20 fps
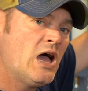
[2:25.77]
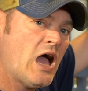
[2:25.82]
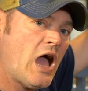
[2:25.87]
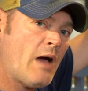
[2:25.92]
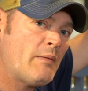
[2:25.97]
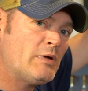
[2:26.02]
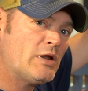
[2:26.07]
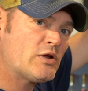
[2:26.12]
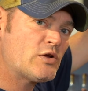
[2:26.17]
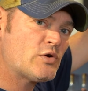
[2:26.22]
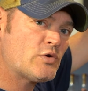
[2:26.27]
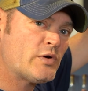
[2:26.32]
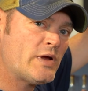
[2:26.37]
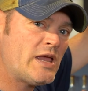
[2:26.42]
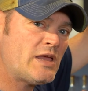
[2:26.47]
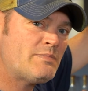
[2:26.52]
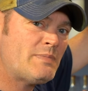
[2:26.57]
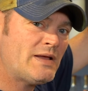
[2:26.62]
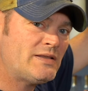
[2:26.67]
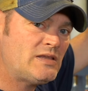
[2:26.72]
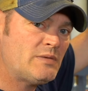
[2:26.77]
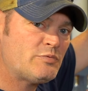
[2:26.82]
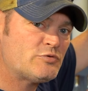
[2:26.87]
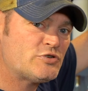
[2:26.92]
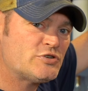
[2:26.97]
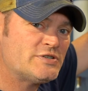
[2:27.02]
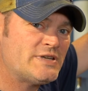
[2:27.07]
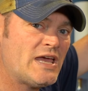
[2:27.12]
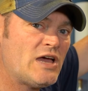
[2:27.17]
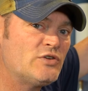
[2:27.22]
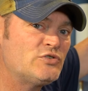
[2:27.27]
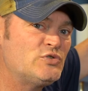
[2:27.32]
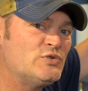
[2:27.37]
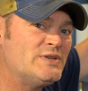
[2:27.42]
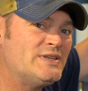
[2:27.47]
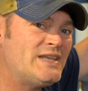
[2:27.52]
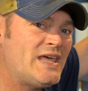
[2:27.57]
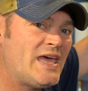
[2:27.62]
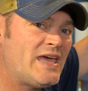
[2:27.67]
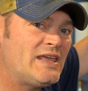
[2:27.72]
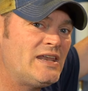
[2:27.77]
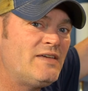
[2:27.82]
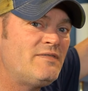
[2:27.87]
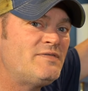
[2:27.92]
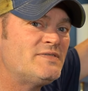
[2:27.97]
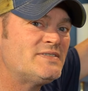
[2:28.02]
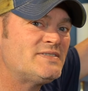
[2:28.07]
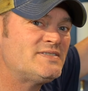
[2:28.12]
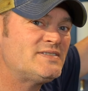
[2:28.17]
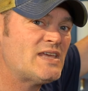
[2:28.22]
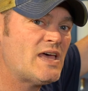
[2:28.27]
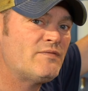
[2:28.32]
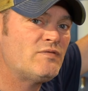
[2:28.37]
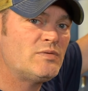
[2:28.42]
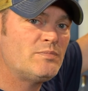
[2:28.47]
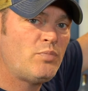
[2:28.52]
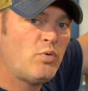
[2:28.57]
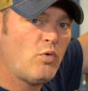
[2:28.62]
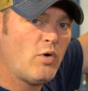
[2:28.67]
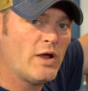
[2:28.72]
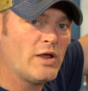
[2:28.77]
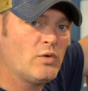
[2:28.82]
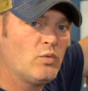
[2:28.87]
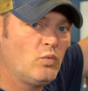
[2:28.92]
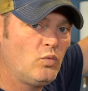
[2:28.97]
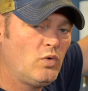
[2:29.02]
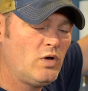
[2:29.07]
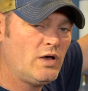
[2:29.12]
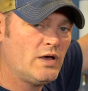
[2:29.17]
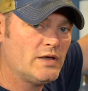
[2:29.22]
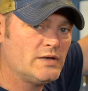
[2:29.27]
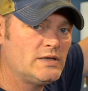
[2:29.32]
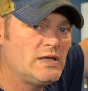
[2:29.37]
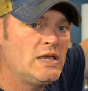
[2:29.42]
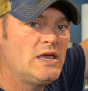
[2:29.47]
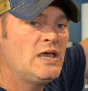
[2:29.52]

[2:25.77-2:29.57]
I'm gonna crank my temperature down to -7.1.